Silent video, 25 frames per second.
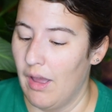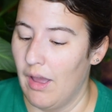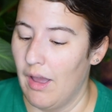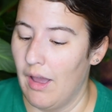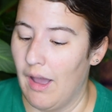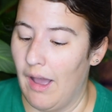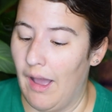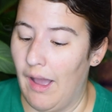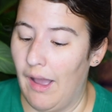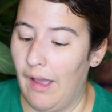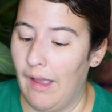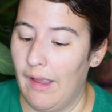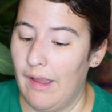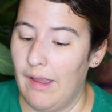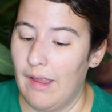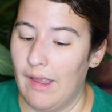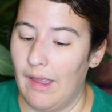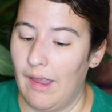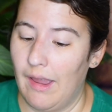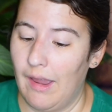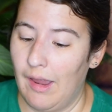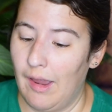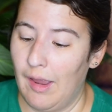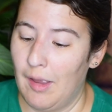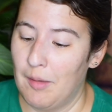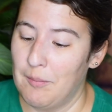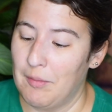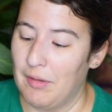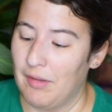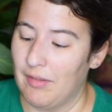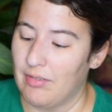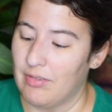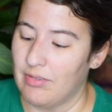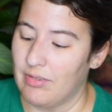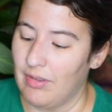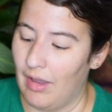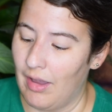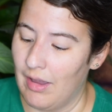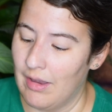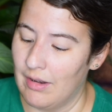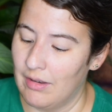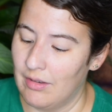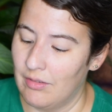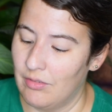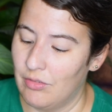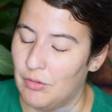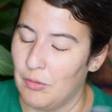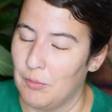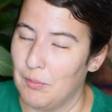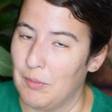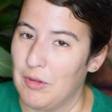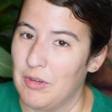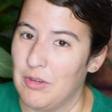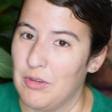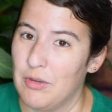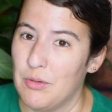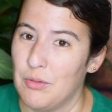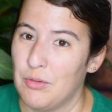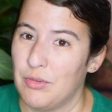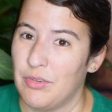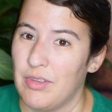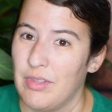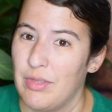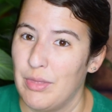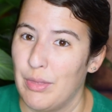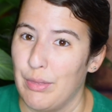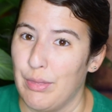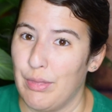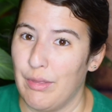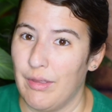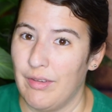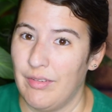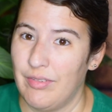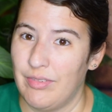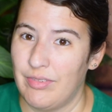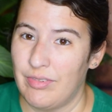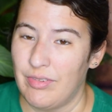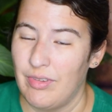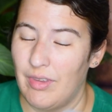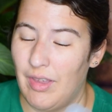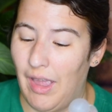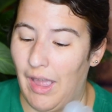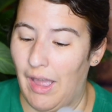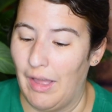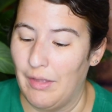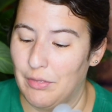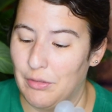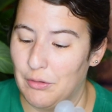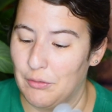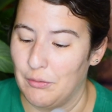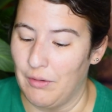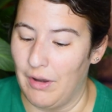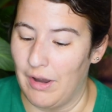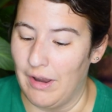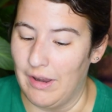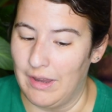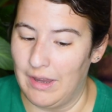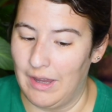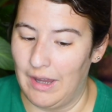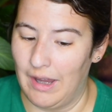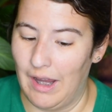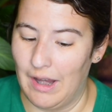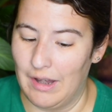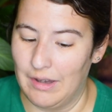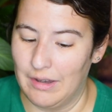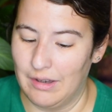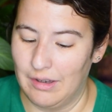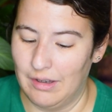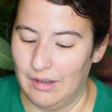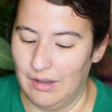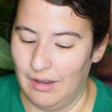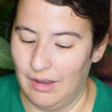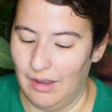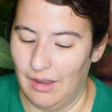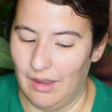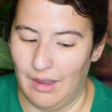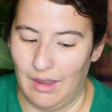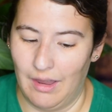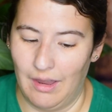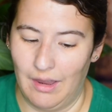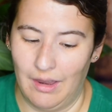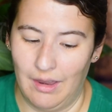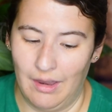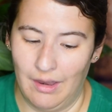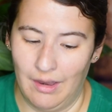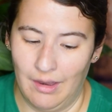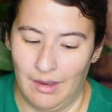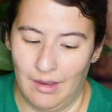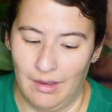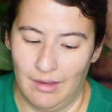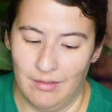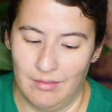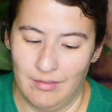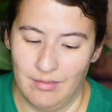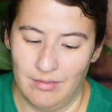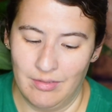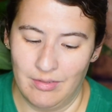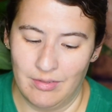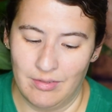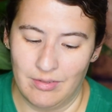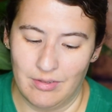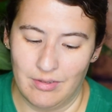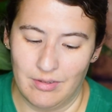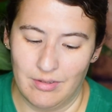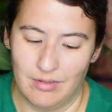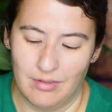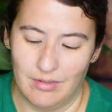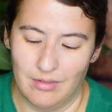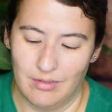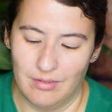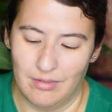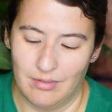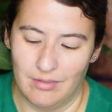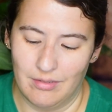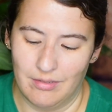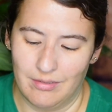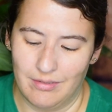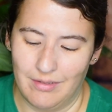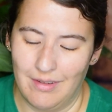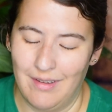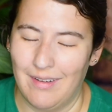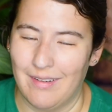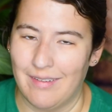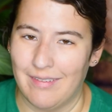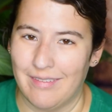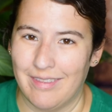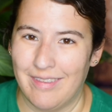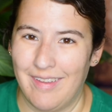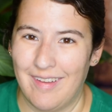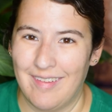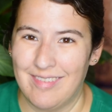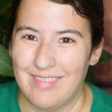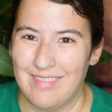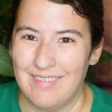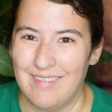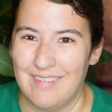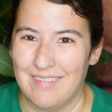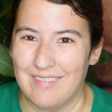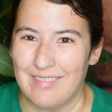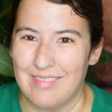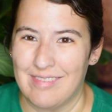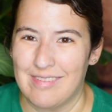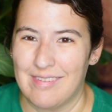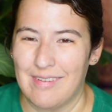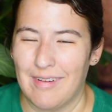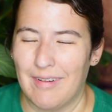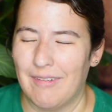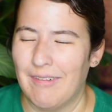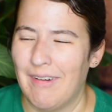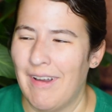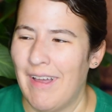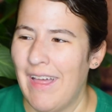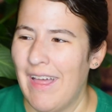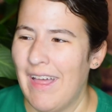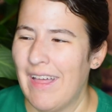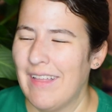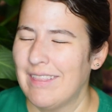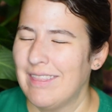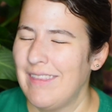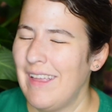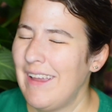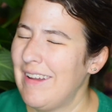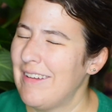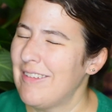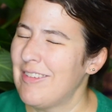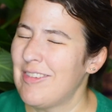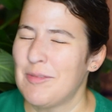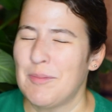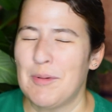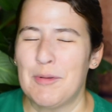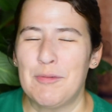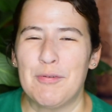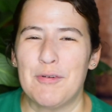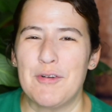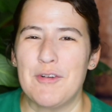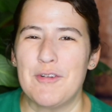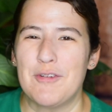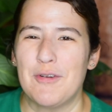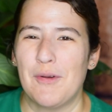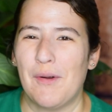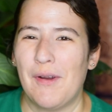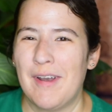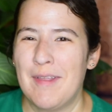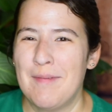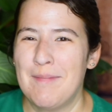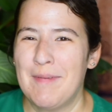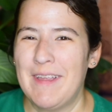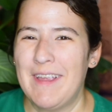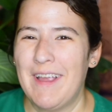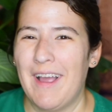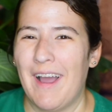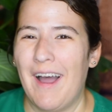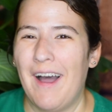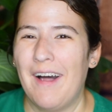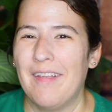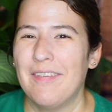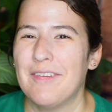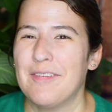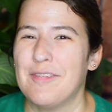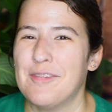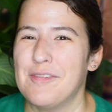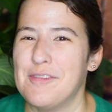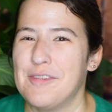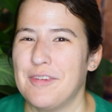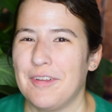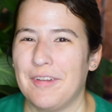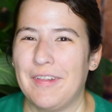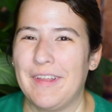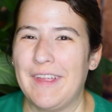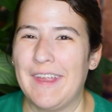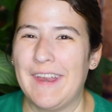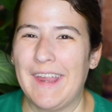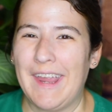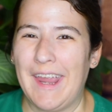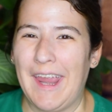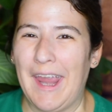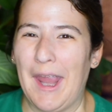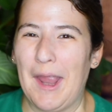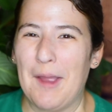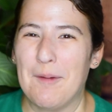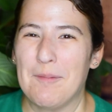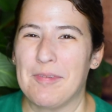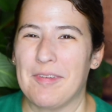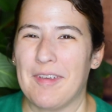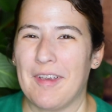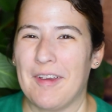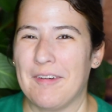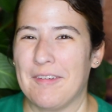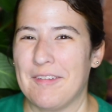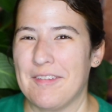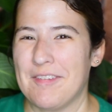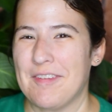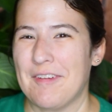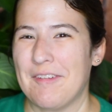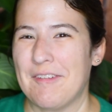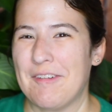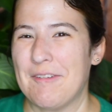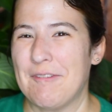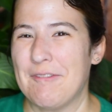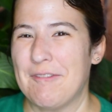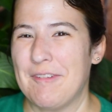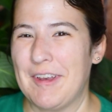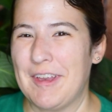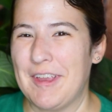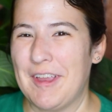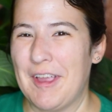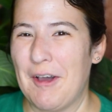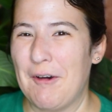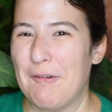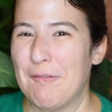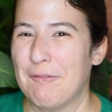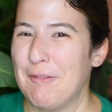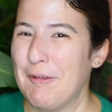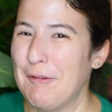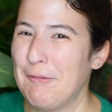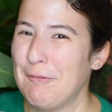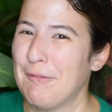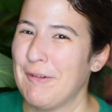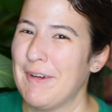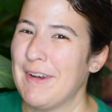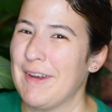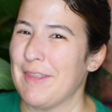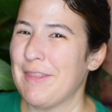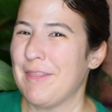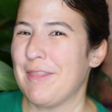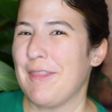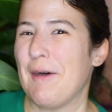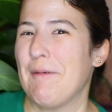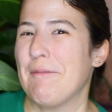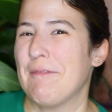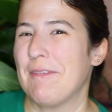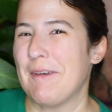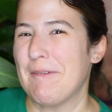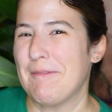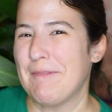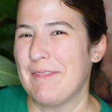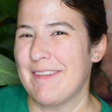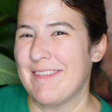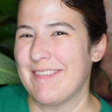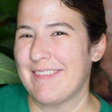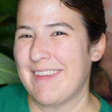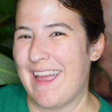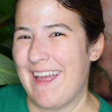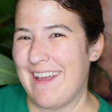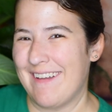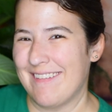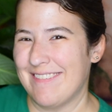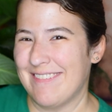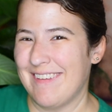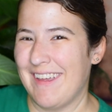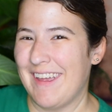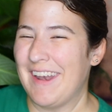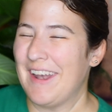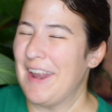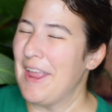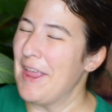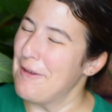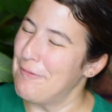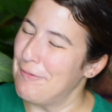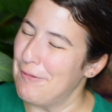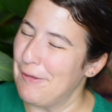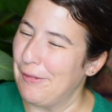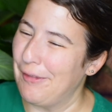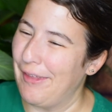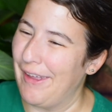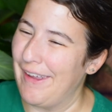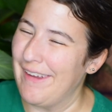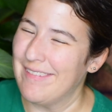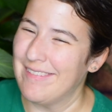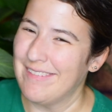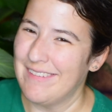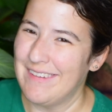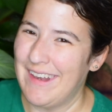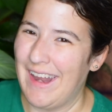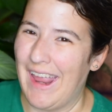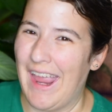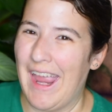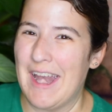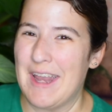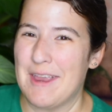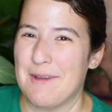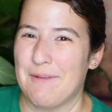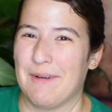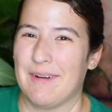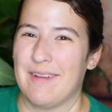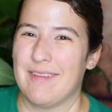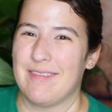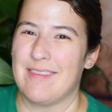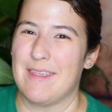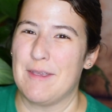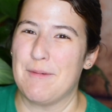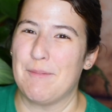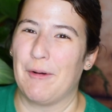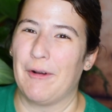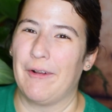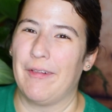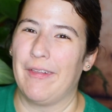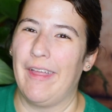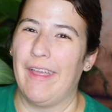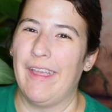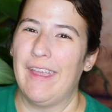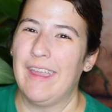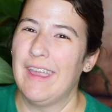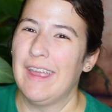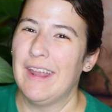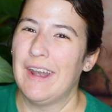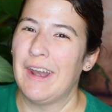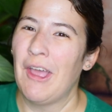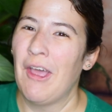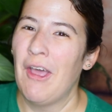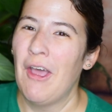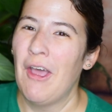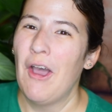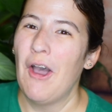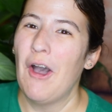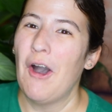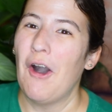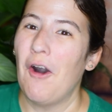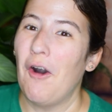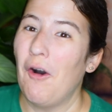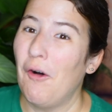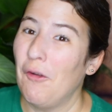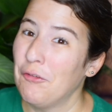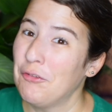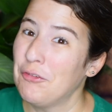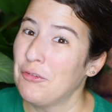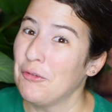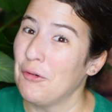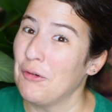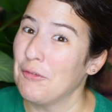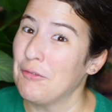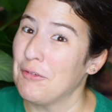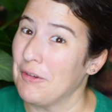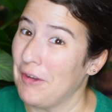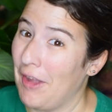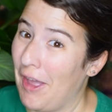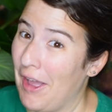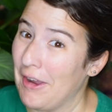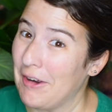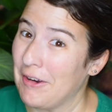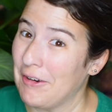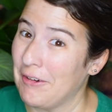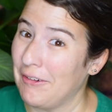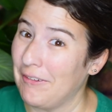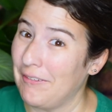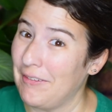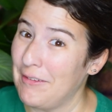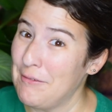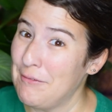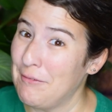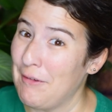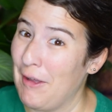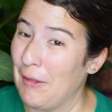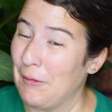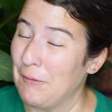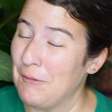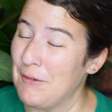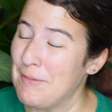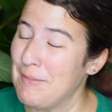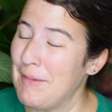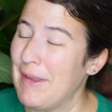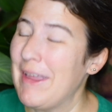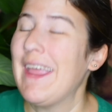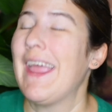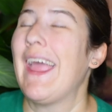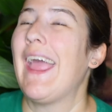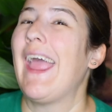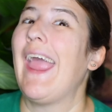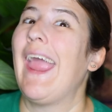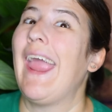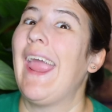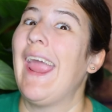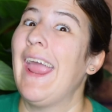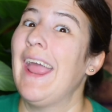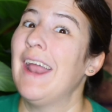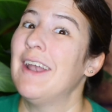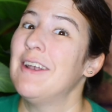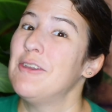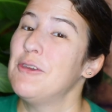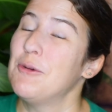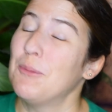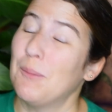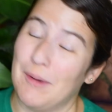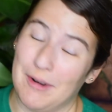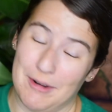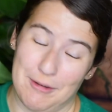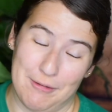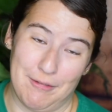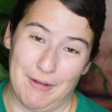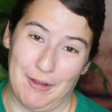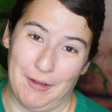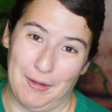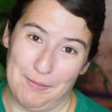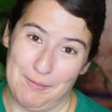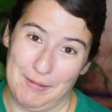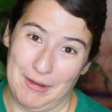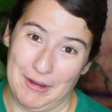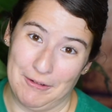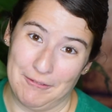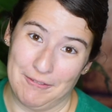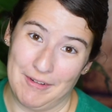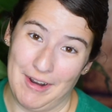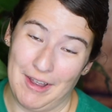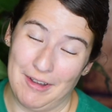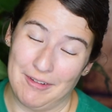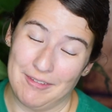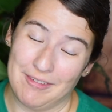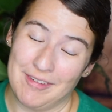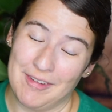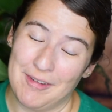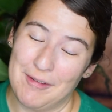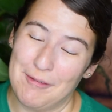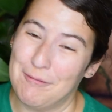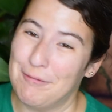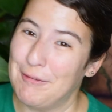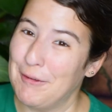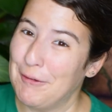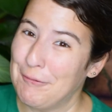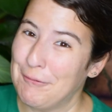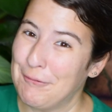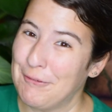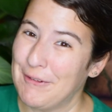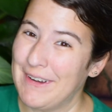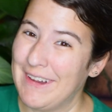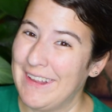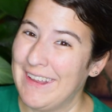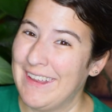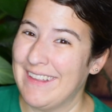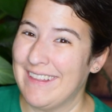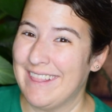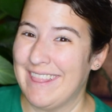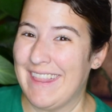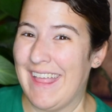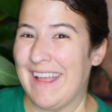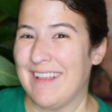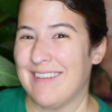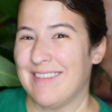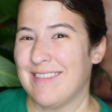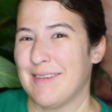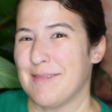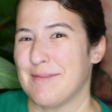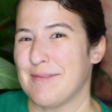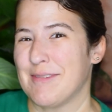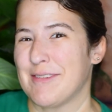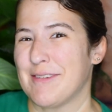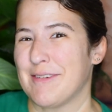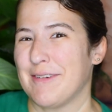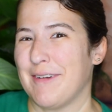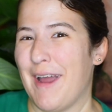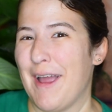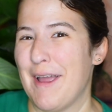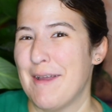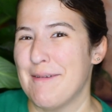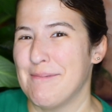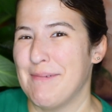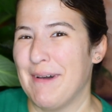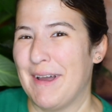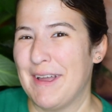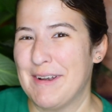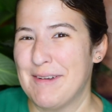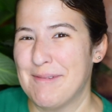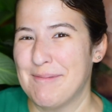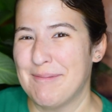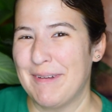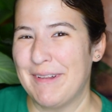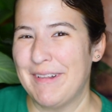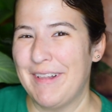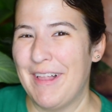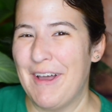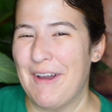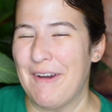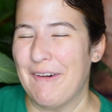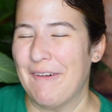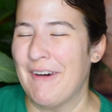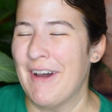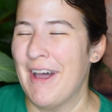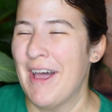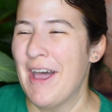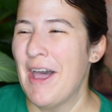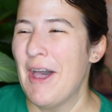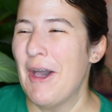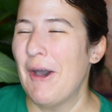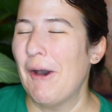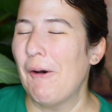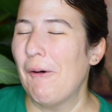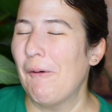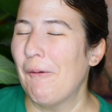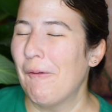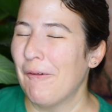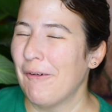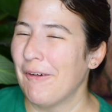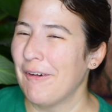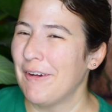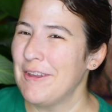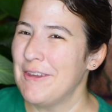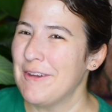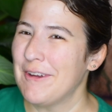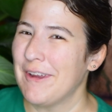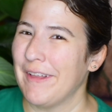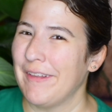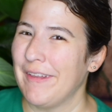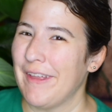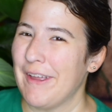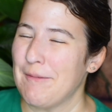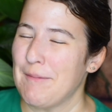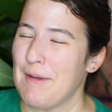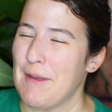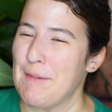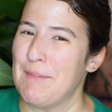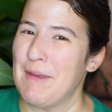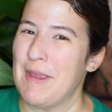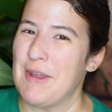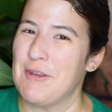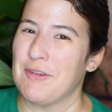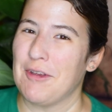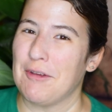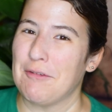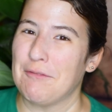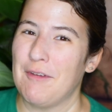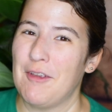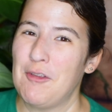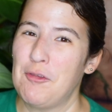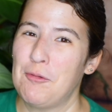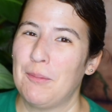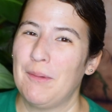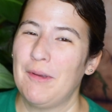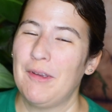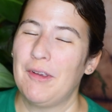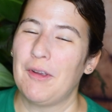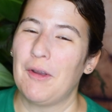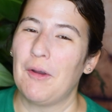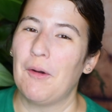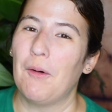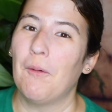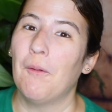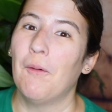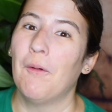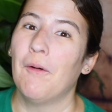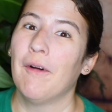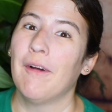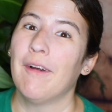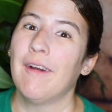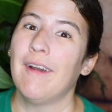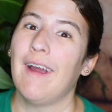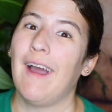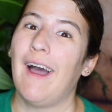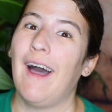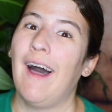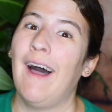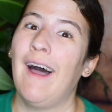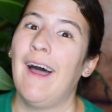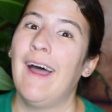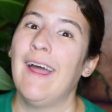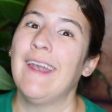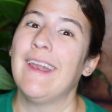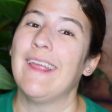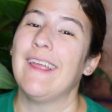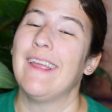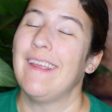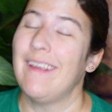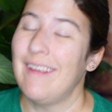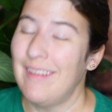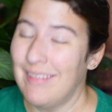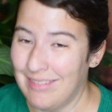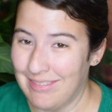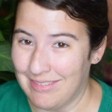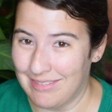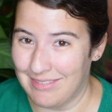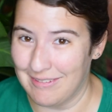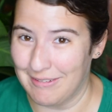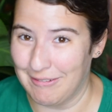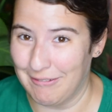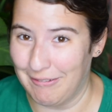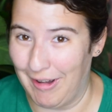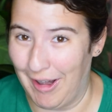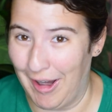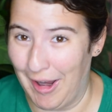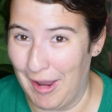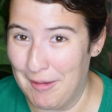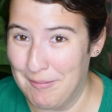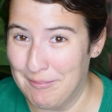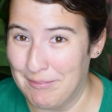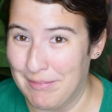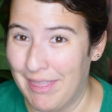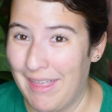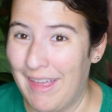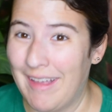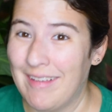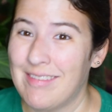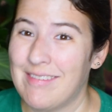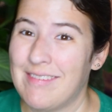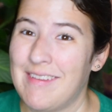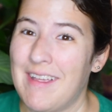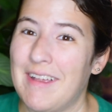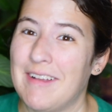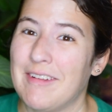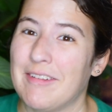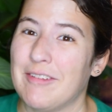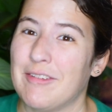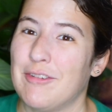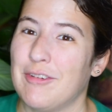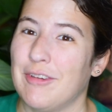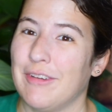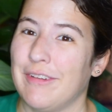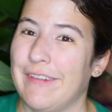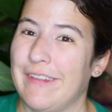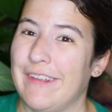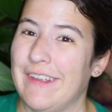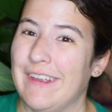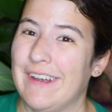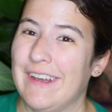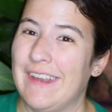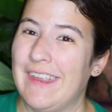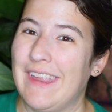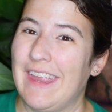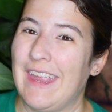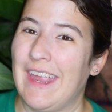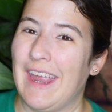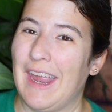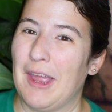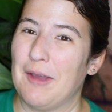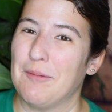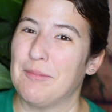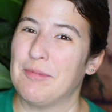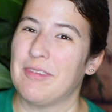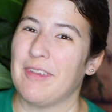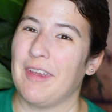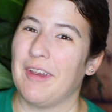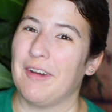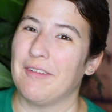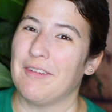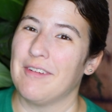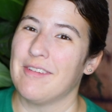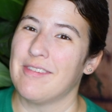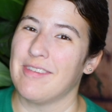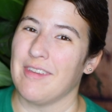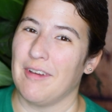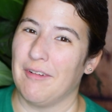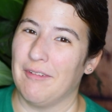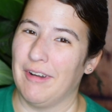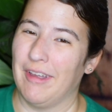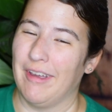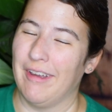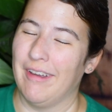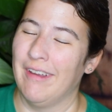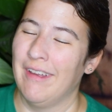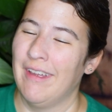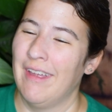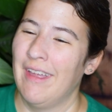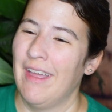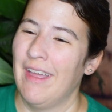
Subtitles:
I am excited to be using this at the Grand Canyon, and yeah, that's it. So thank you so much for joining me on this Jillian Camps Arizona video. Feel free to thumbs up this content if you liked it and you want to see more like it. Also, if you're not currently following me and you want to follow me around, feel free to hit that subscribe button below. Or you can like my page on Facebook or on Instagram. That's at Jillian Camps Arizona.